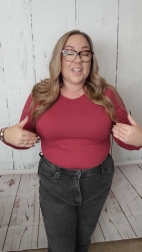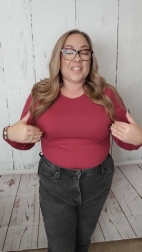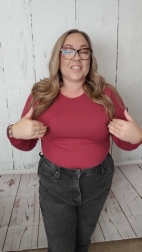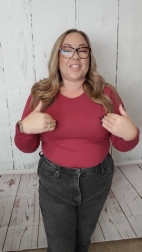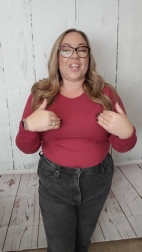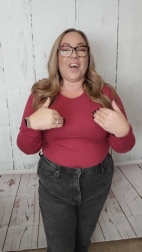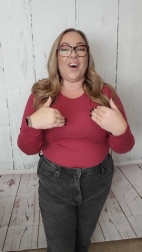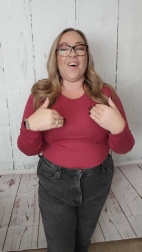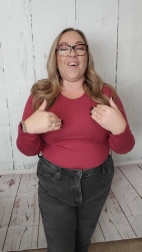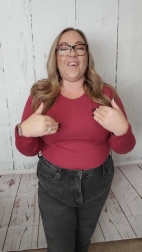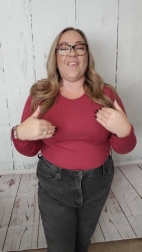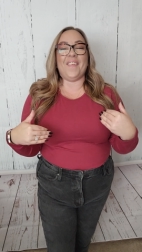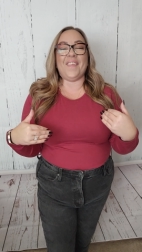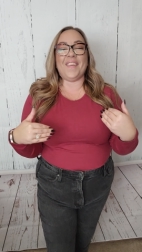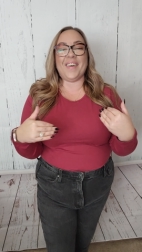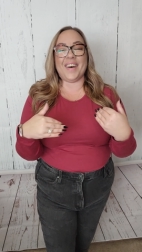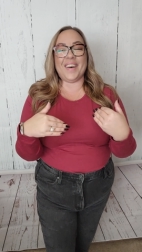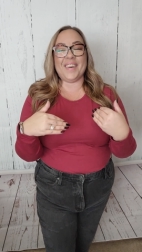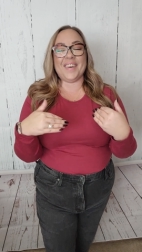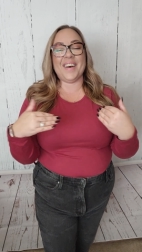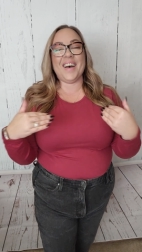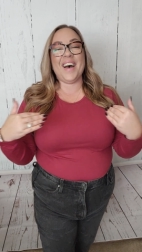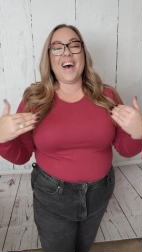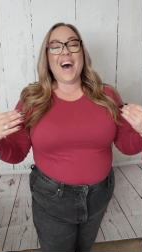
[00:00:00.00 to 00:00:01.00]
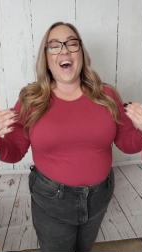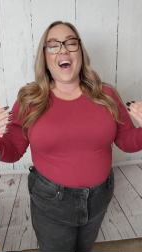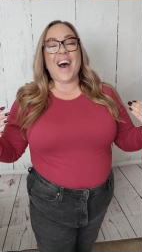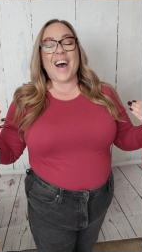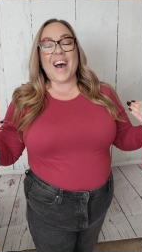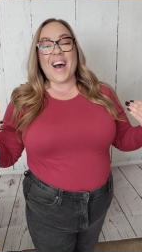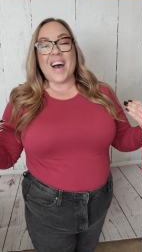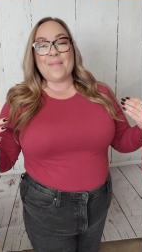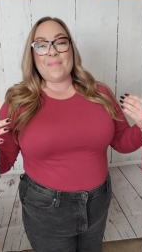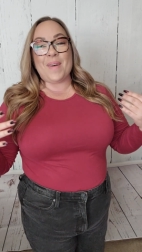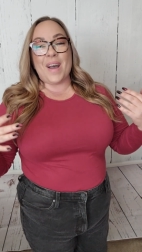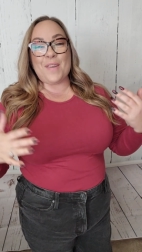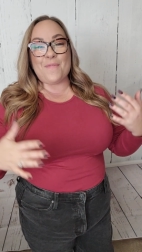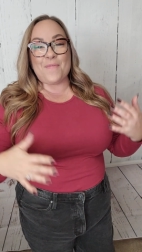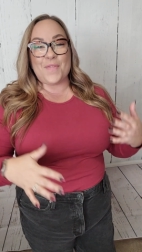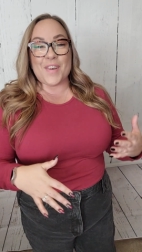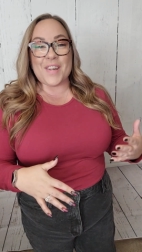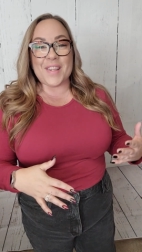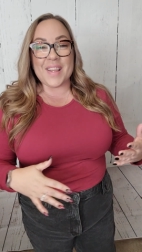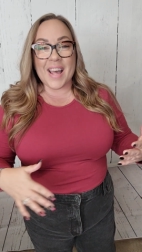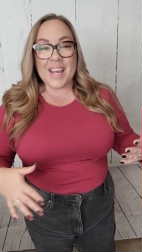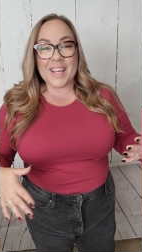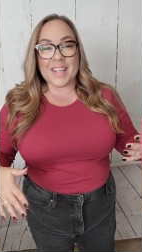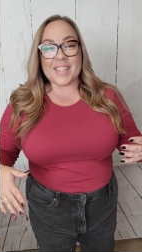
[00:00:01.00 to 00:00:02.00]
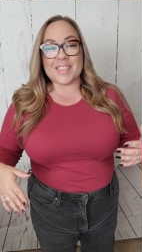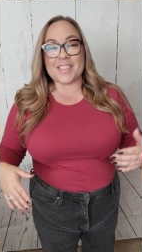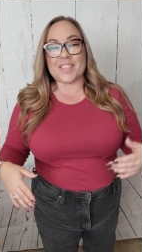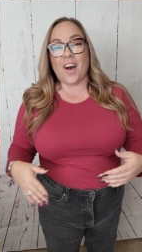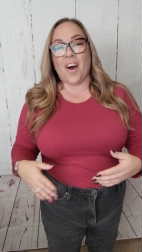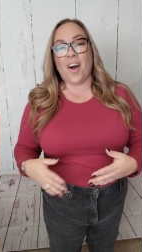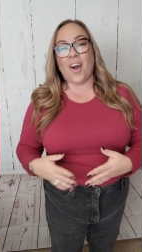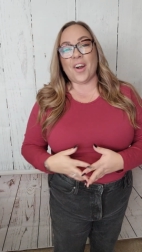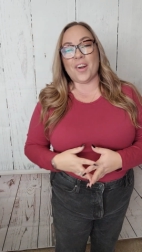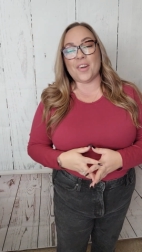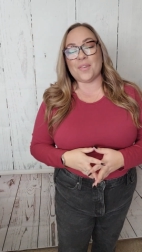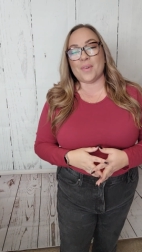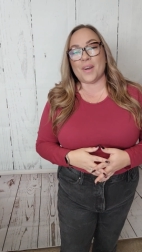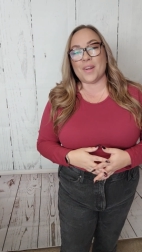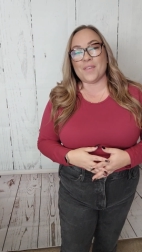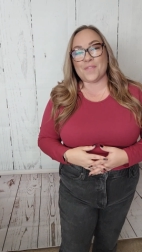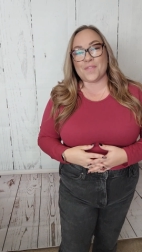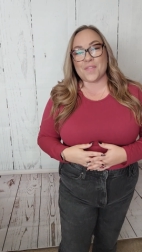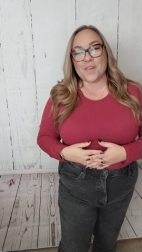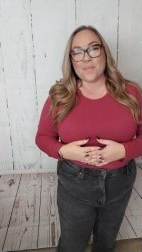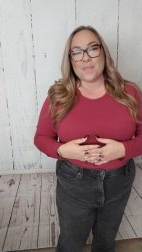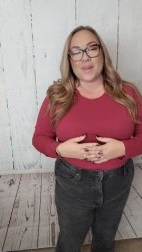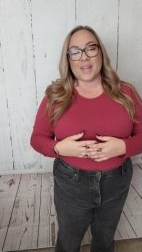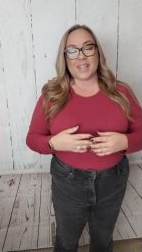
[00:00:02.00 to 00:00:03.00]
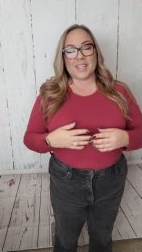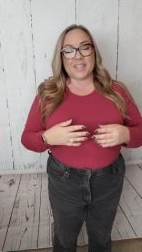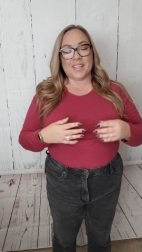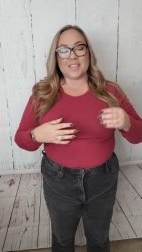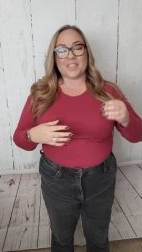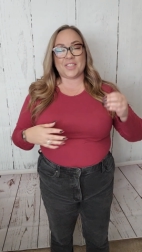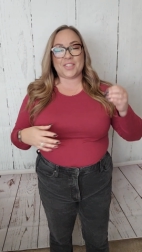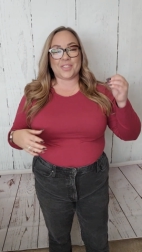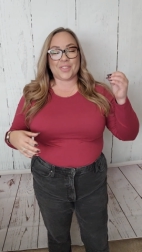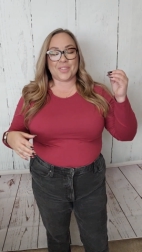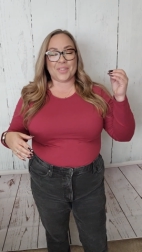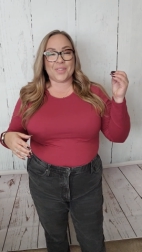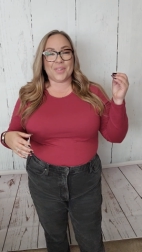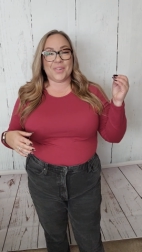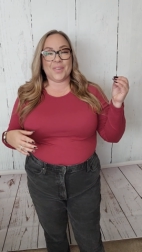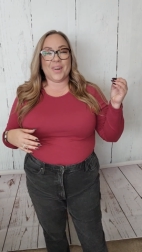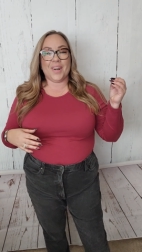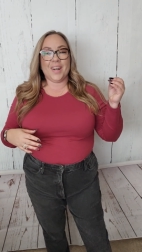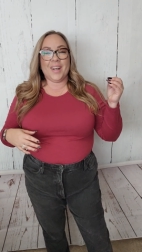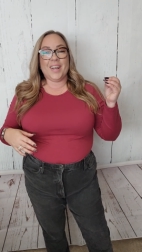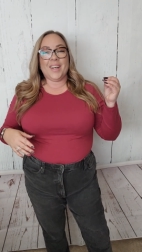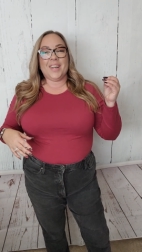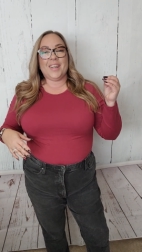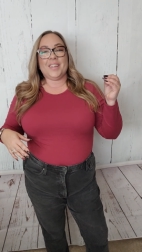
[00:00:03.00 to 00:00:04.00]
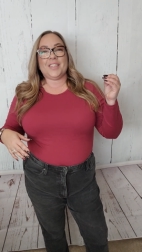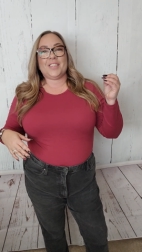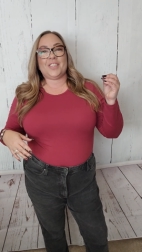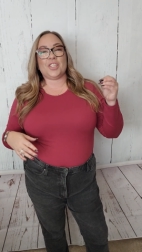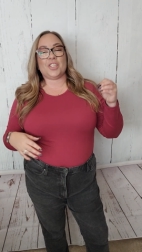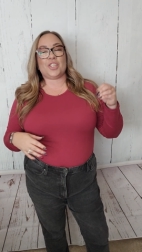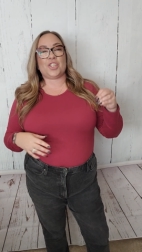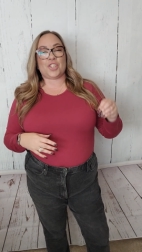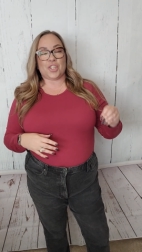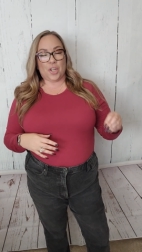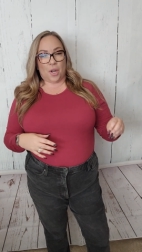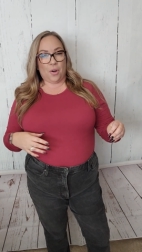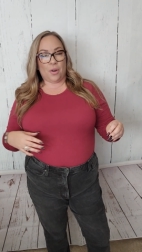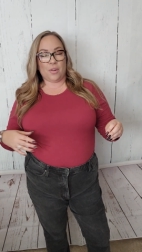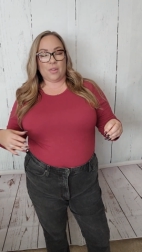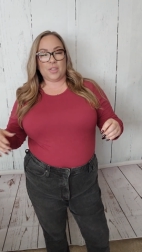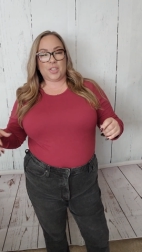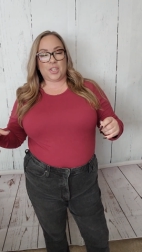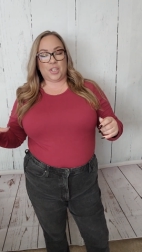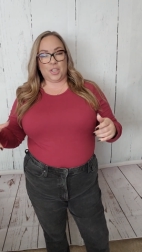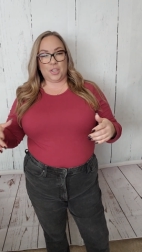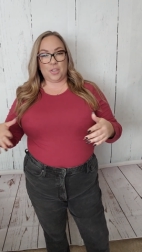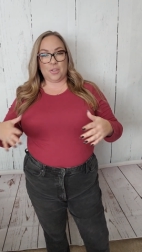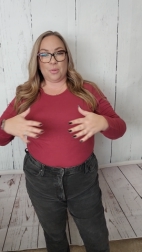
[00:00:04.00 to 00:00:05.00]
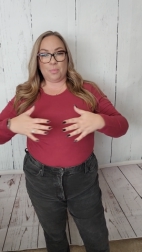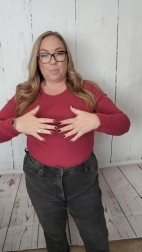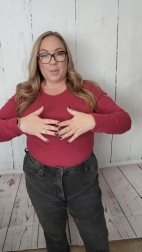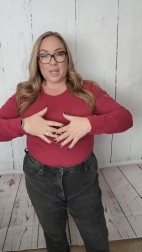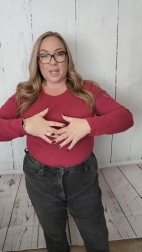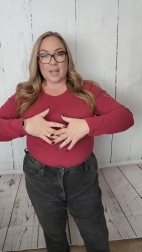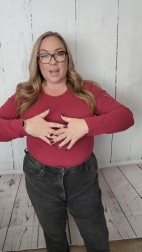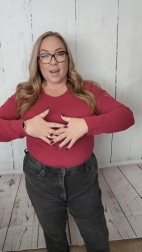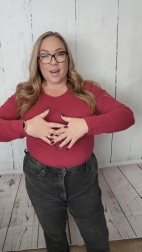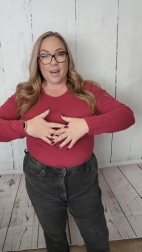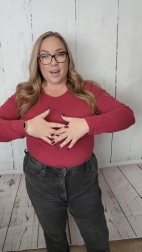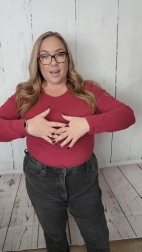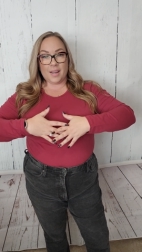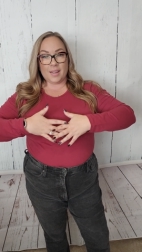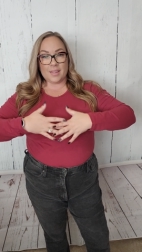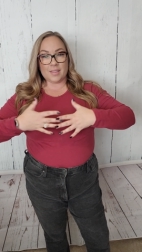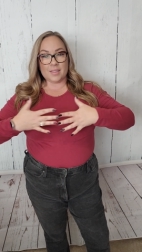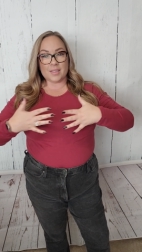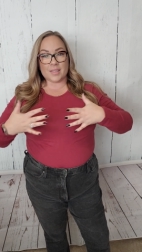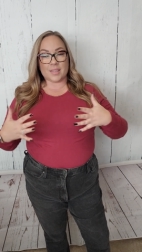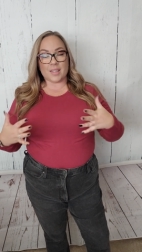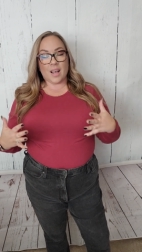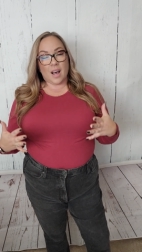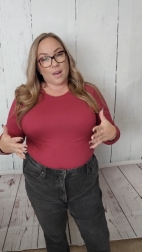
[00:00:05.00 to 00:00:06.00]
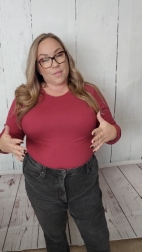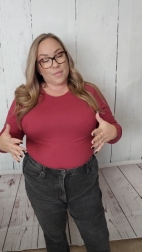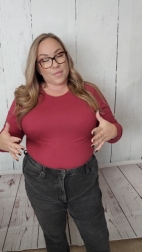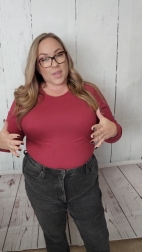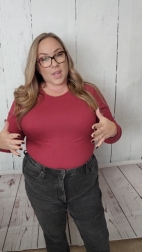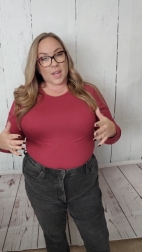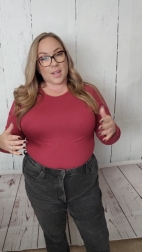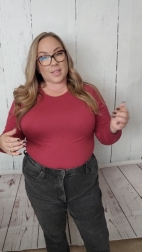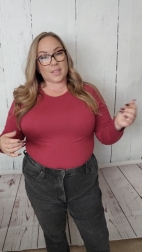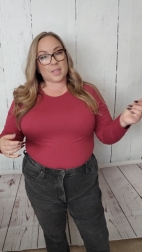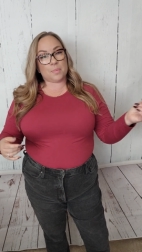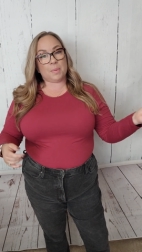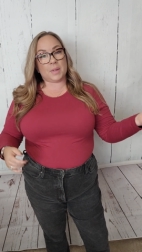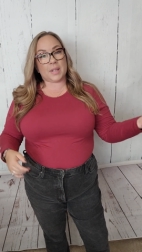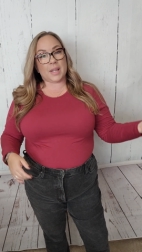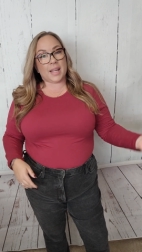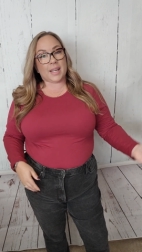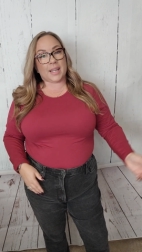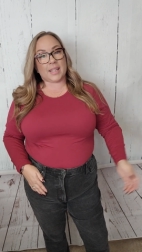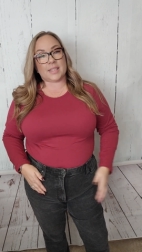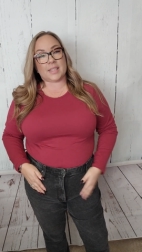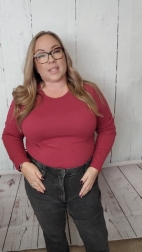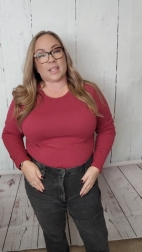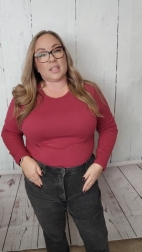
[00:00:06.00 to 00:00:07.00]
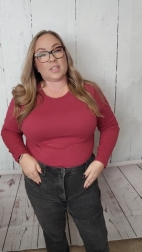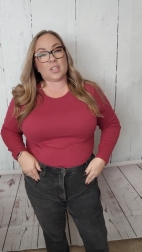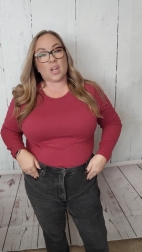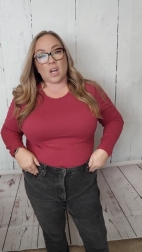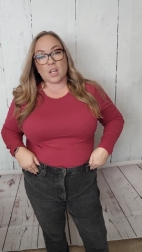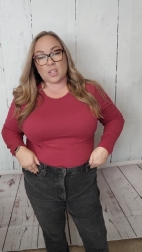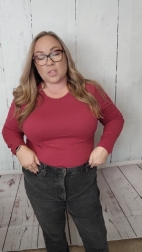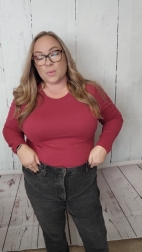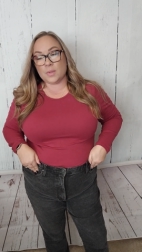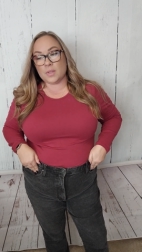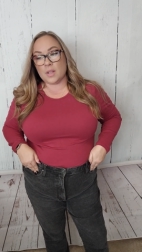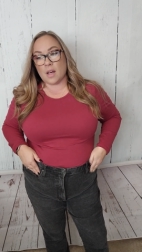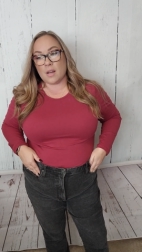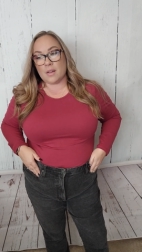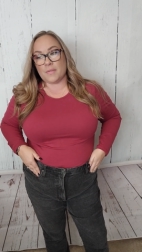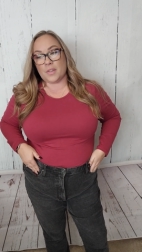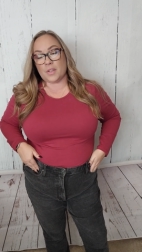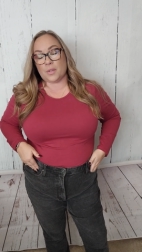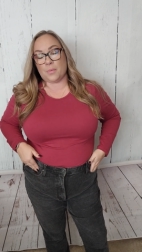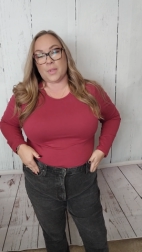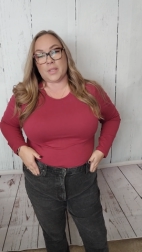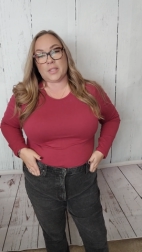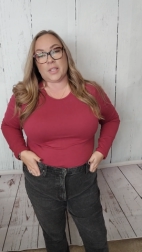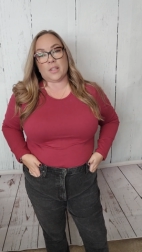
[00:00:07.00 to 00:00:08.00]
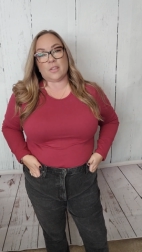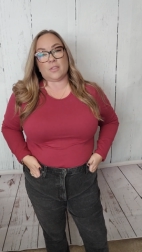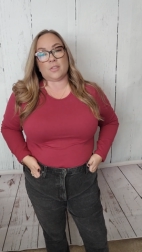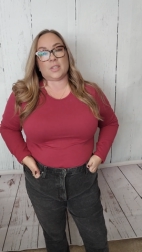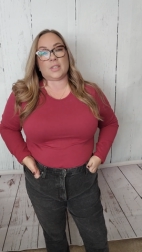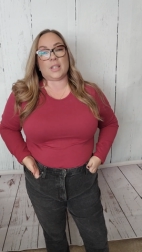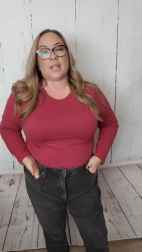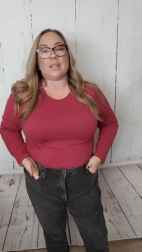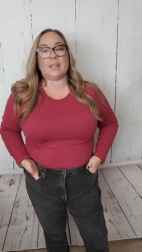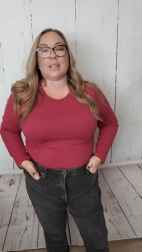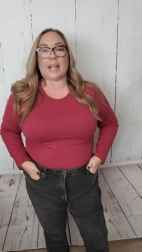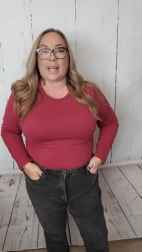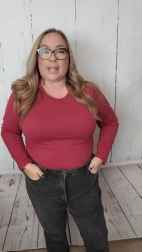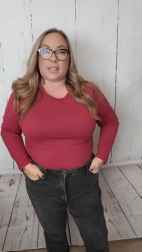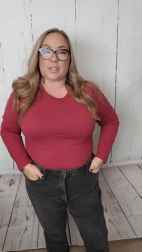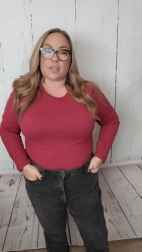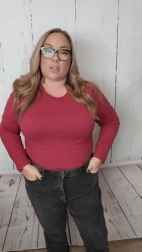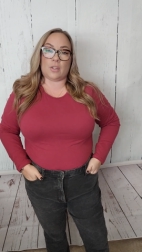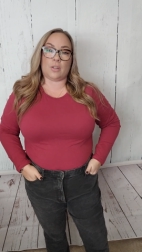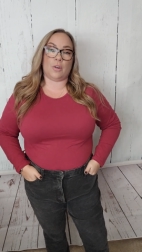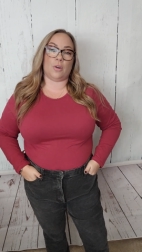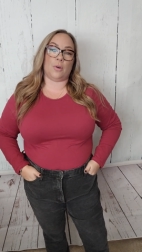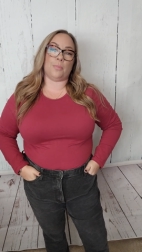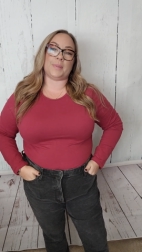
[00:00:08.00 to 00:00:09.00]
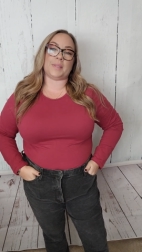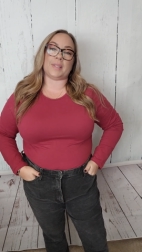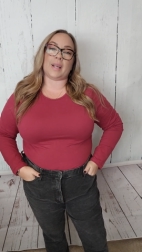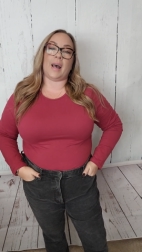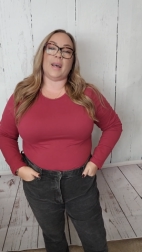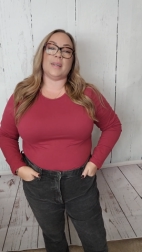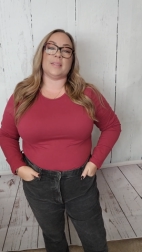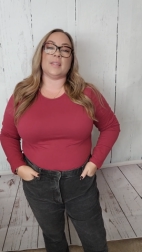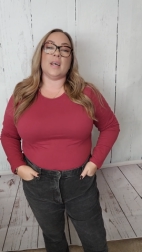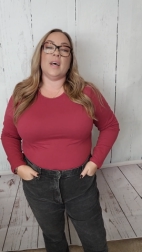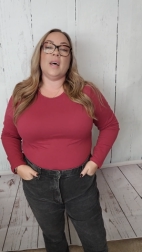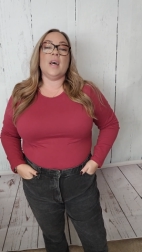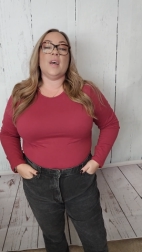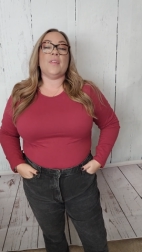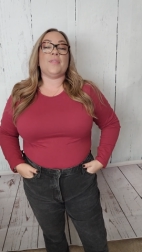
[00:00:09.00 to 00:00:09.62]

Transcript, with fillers: So um, I feel like it's a hard one for me to to show to you because of this. But like I said, I talked to a lot of other retailers. They liked their hope size.